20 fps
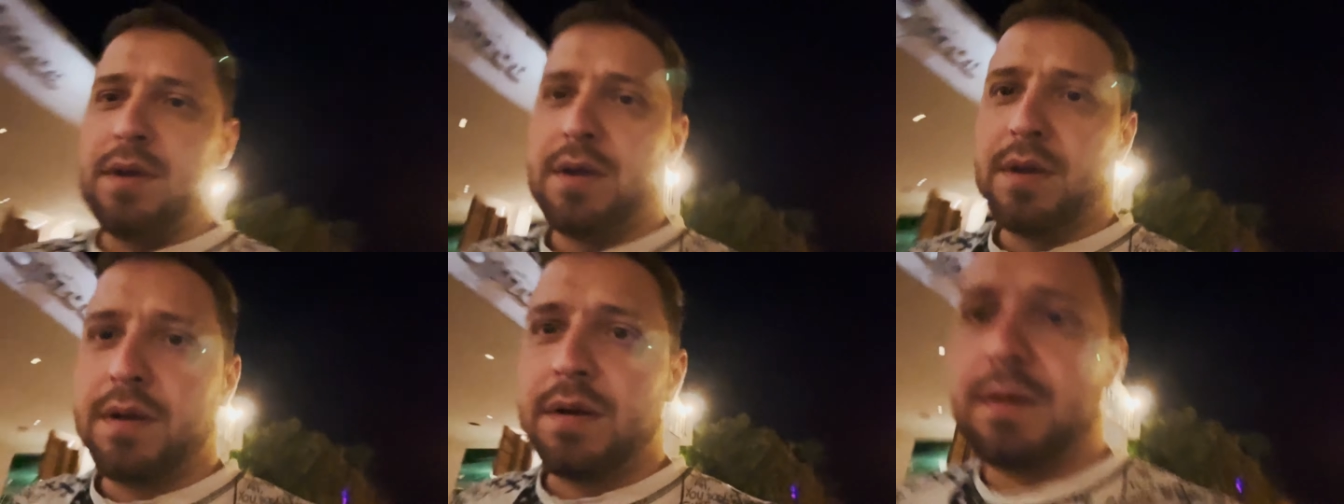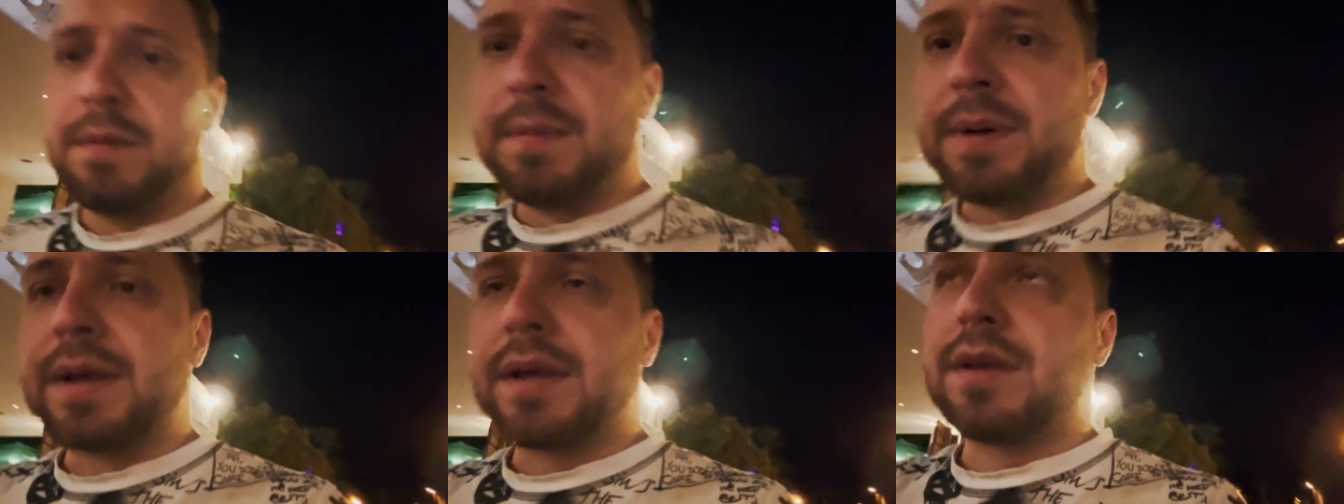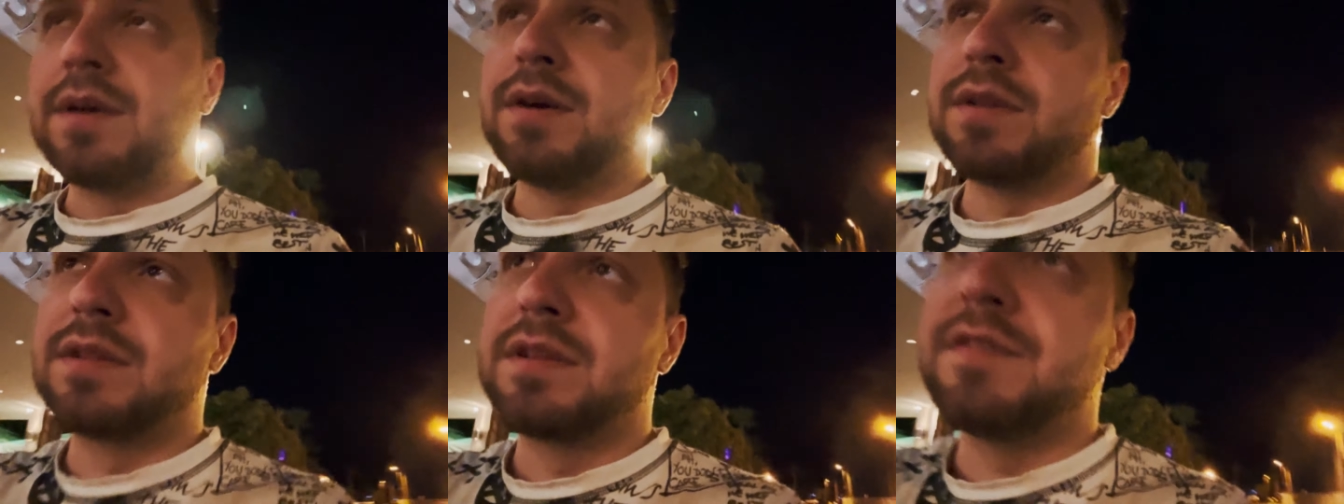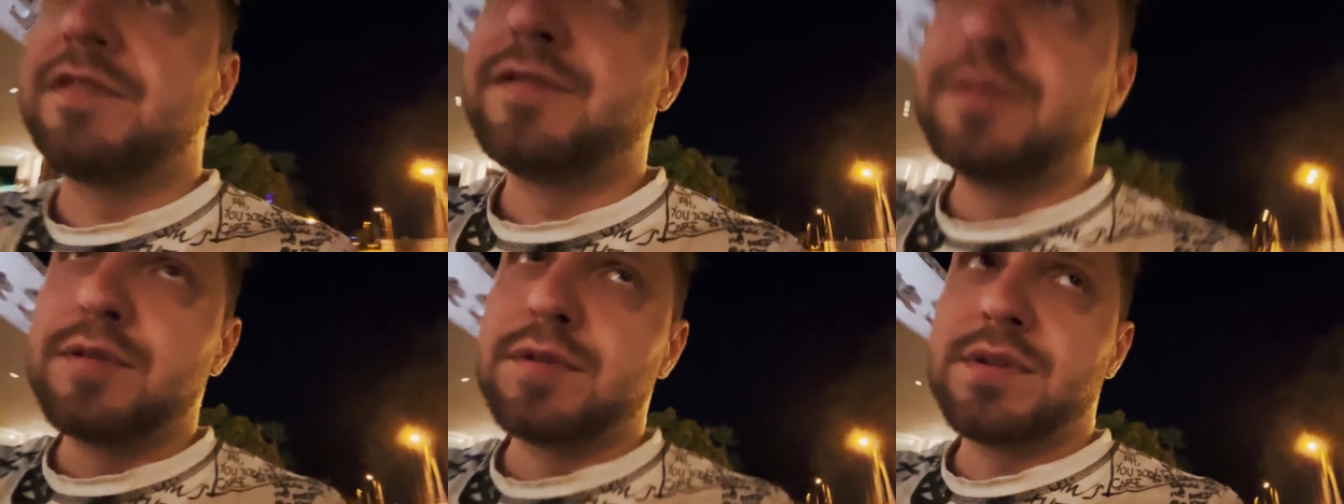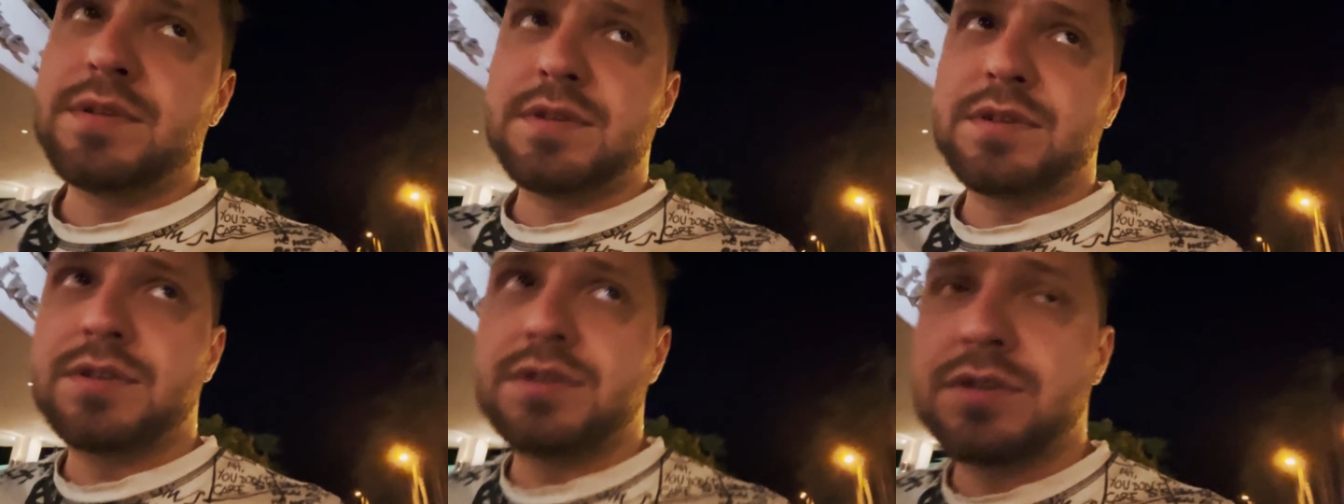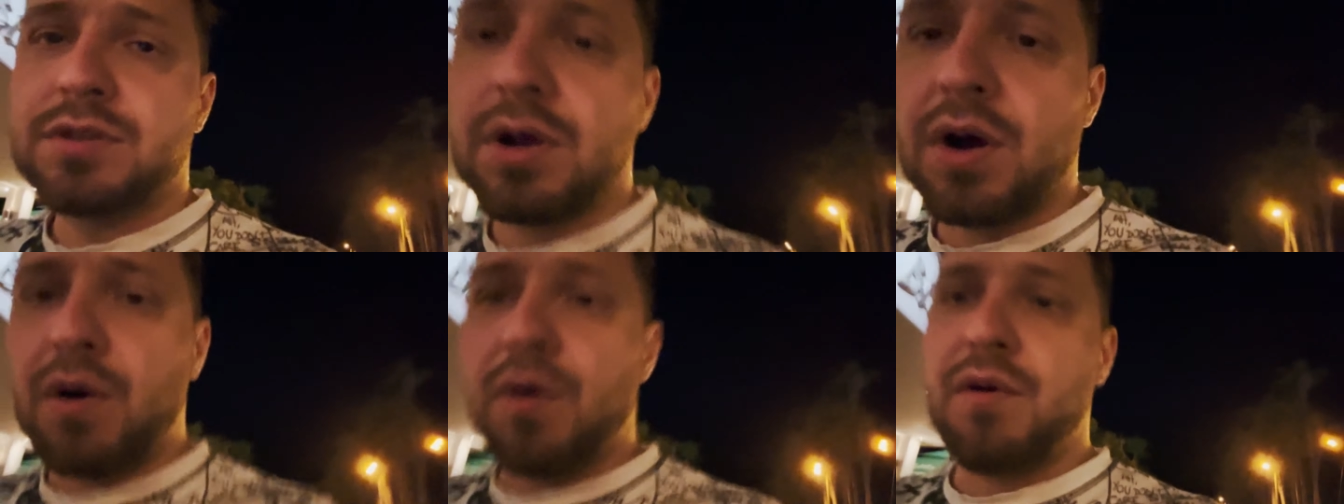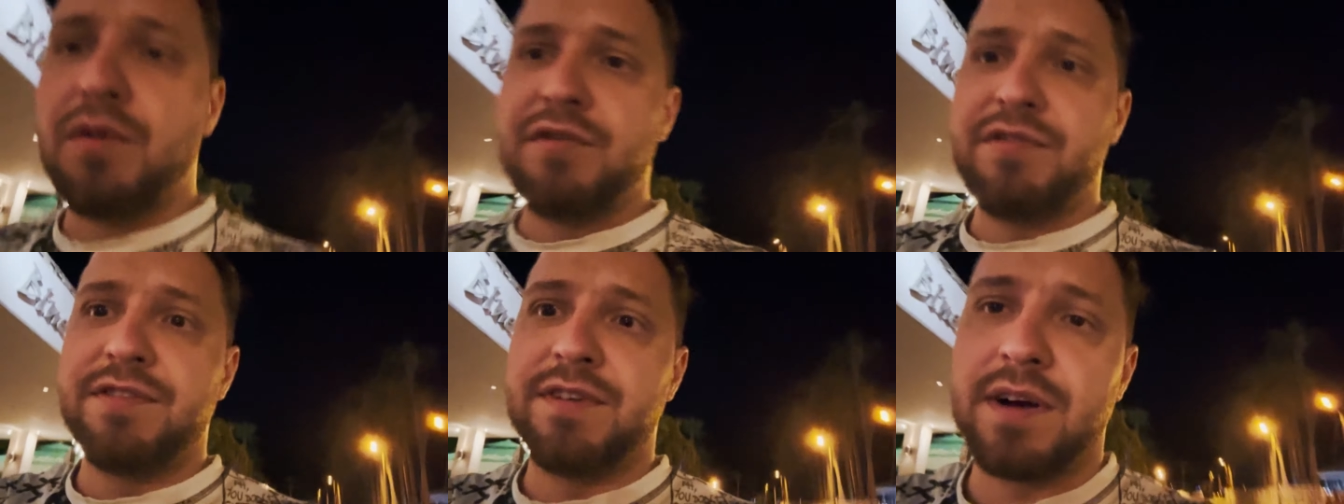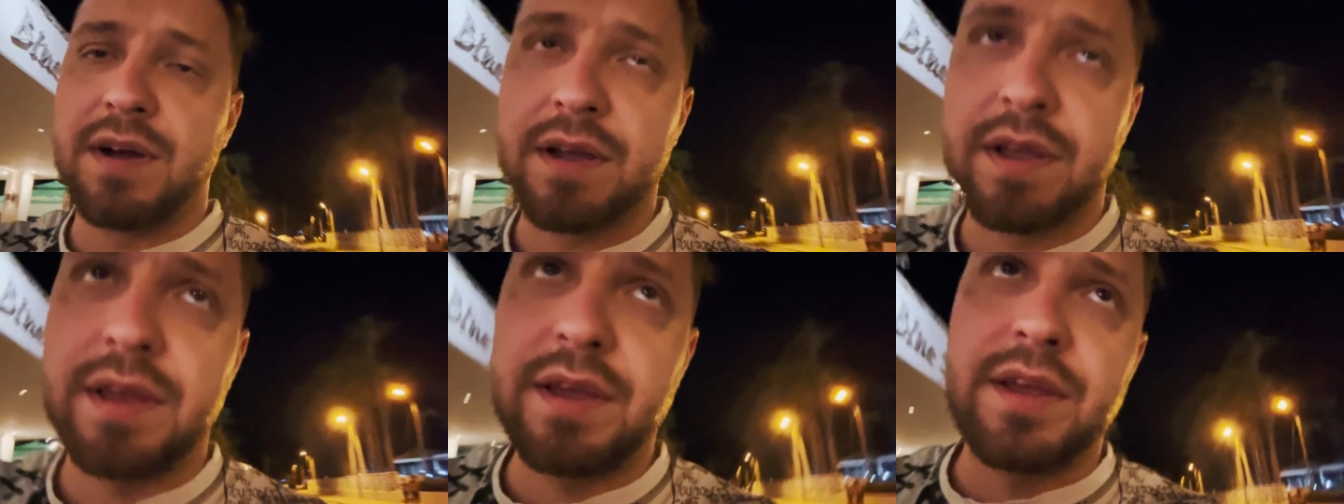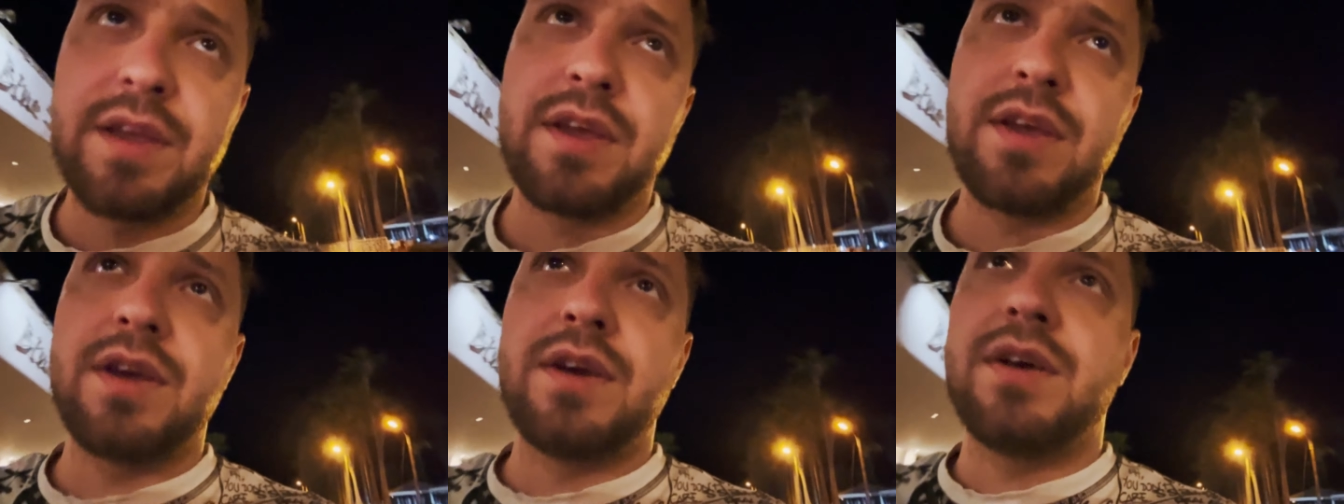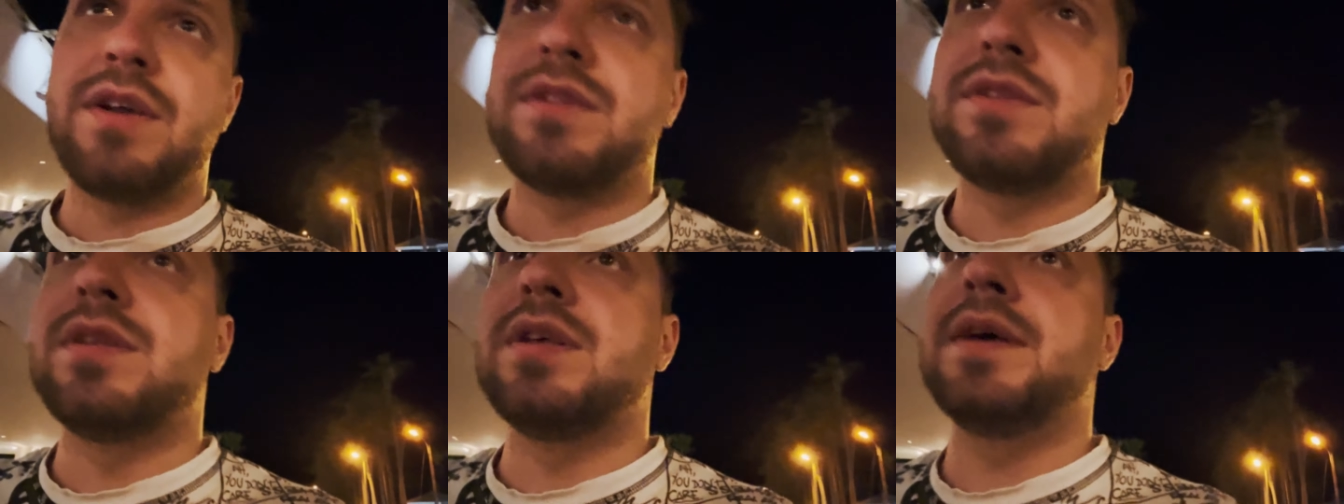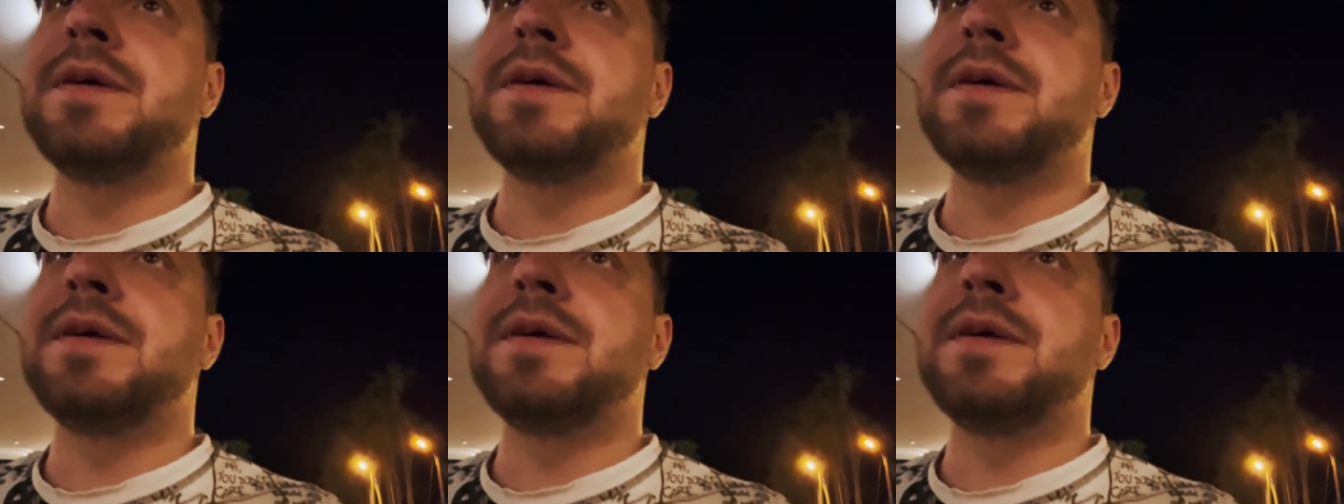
Oh my god, the food is so f***ing good.